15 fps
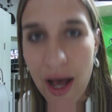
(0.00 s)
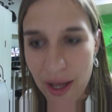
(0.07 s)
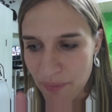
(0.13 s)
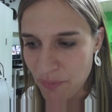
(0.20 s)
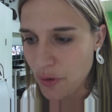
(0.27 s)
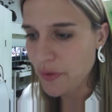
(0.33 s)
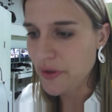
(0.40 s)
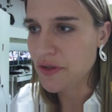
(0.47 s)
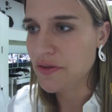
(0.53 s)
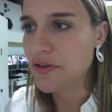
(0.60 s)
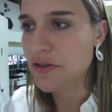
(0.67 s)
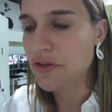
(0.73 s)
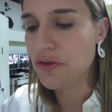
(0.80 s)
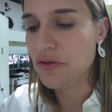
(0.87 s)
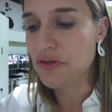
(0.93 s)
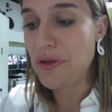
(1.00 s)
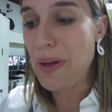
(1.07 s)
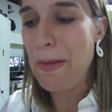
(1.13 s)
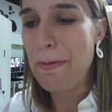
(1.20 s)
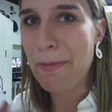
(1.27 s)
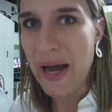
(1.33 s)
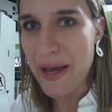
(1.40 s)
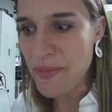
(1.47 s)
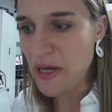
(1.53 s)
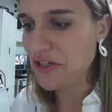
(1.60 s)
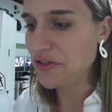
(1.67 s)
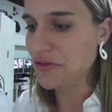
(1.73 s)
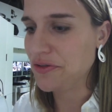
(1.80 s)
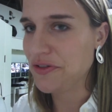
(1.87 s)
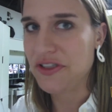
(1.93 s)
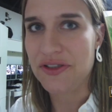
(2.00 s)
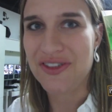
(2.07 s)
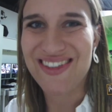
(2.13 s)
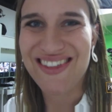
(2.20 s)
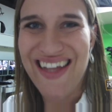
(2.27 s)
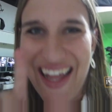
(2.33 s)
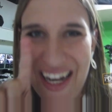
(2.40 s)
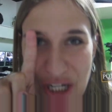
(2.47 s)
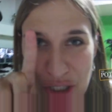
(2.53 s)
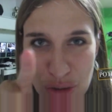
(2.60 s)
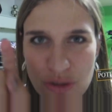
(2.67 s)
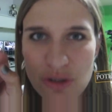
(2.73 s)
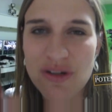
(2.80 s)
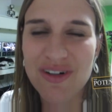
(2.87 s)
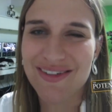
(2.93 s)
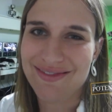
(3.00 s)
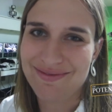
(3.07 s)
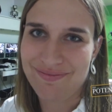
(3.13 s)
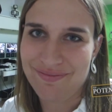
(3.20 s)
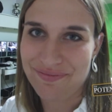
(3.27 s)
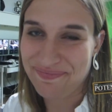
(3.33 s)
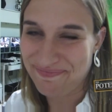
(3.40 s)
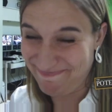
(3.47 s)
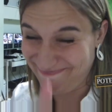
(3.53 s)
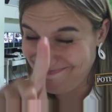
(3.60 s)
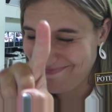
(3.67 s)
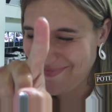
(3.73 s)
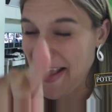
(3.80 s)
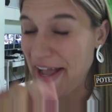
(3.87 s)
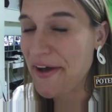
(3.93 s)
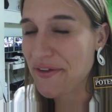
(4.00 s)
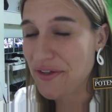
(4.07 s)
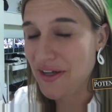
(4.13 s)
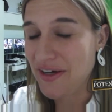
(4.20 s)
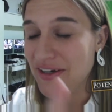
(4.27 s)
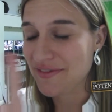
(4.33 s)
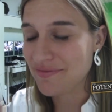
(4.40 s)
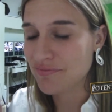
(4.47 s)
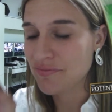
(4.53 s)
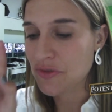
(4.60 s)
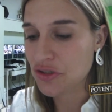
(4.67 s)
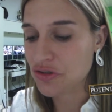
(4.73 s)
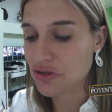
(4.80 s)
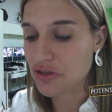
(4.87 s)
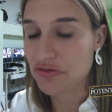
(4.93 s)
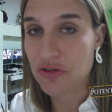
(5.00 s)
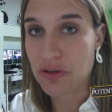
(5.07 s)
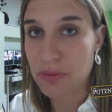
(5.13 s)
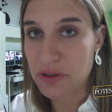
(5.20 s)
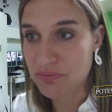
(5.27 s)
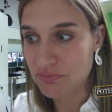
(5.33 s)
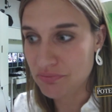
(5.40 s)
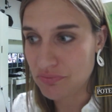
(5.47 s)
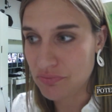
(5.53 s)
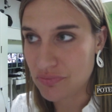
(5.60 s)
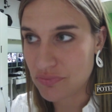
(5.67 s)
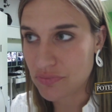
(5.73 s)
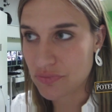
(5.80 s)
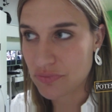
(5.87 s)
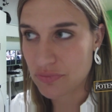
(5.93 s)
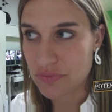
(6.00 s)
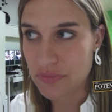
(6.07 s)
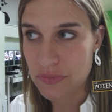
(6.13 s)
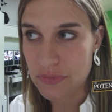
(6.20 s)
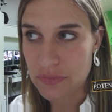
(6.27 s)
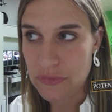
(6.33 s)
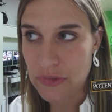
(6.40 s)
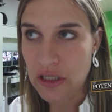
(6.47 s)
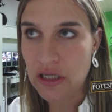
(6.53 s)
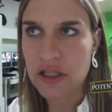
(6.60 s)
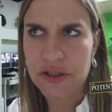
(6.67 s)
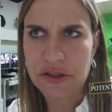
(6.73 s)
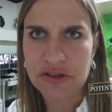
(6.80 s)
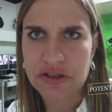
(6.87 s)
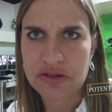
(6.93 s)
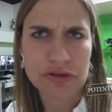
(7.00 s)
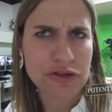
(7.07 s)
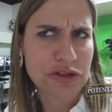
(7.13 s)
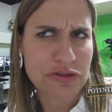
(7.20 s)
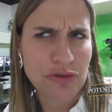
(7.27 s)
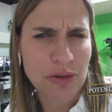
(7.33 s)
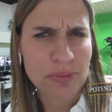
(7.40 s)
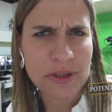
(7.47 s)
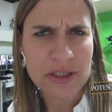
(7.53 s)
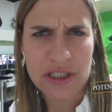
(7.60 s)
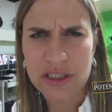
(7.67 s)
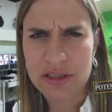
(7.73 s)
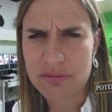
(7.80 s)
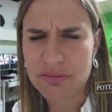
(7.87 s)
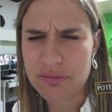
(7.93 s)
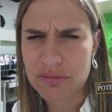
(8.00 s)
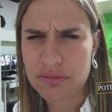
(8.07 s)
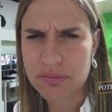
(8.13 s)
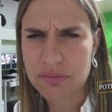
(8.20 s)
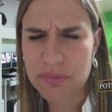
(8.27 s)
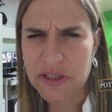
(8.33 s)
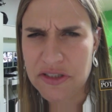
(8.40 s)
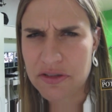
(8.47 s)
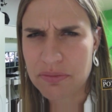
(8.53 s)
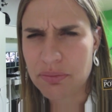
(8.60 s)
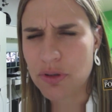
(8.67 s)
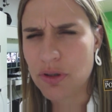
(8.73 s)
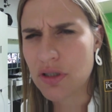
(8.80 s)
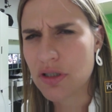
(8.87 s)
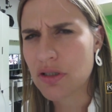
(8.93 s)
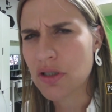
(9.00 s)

I'm going to use my magical skills and Google how long George Forman. How long you should George Forman a piece of pork?